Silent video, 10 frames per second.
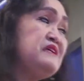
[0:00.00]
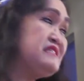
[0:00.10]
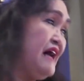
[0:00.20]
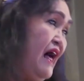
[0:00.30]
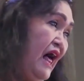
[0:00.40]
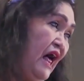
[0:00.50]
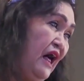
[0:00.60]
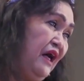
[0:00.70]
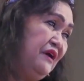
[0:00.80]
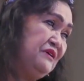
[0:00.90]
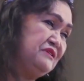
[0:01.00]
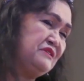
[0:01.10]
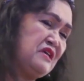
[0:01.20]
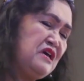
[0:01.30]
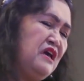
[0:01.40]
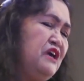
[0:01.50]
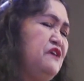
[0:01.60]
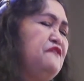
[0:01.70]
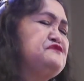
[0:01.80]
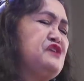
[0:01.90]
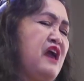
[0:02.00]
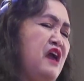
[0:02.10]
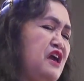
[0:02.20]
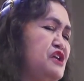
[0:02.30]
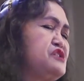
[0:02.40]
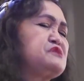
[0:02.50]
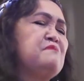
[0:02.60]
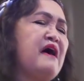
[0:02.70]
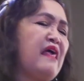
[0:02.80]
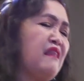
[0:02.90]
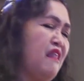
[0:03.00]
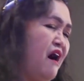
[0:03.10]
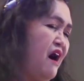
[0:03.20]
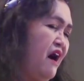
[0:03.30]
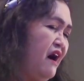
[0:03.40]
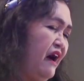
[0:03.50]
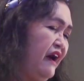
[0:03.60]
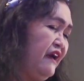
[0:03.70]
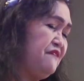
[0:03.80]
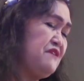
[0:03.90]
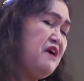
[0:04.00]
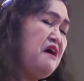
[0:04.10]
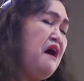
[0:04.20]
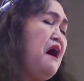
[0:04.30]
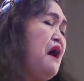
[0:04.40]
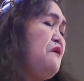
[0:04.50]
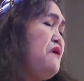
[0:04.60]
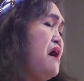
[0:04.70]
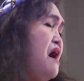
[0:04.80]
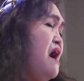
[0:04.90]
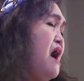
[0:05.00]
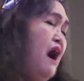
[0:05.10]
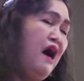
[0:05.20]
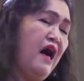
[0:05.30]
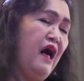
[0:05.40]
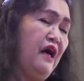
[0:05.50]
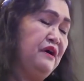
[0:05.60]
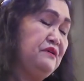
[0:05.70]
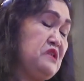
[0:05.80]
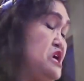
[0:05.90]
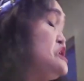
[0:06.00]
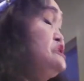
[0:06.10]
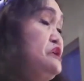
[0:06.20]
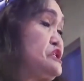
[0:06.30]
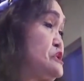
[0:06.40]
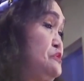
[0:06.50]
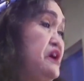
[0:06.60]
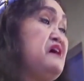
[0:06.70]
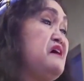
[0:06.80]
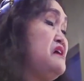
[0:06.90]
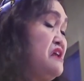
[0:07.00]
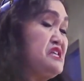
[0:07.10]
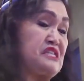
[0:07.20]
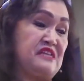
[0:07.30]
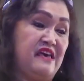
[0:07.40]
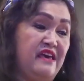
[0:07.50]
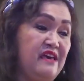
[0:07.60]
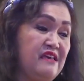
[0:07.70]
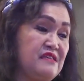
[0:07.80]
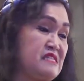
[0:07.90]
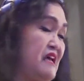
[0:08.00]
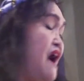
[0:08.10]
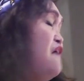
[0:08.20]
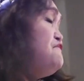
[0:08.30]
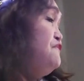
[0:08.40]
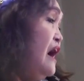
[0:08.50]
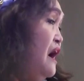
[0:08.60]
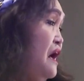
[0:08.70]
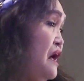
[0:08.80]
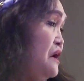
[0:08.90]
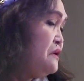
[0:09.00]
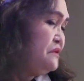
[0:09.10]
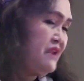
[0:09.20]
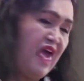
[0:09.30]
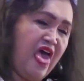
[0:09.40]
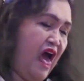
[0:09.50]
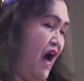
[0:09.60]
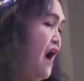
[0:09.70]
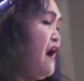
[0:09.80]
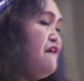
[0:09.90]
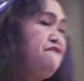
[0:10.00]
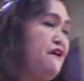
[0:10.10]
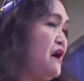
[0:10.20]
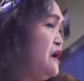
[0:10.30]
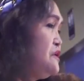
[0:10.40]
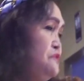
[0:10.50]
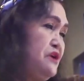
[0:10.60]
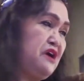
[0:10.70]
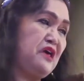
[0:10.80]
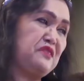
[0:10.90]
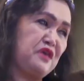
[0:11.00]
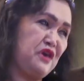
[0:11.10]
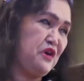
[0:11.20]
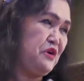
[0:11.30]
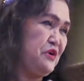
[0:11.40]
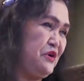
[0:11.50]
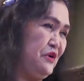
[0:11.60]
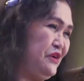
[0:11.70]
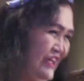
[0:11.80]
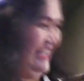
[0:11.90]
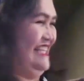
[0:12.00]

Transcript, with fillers: me down, you've changed my life around. The sweetest things I've found, I have found with you.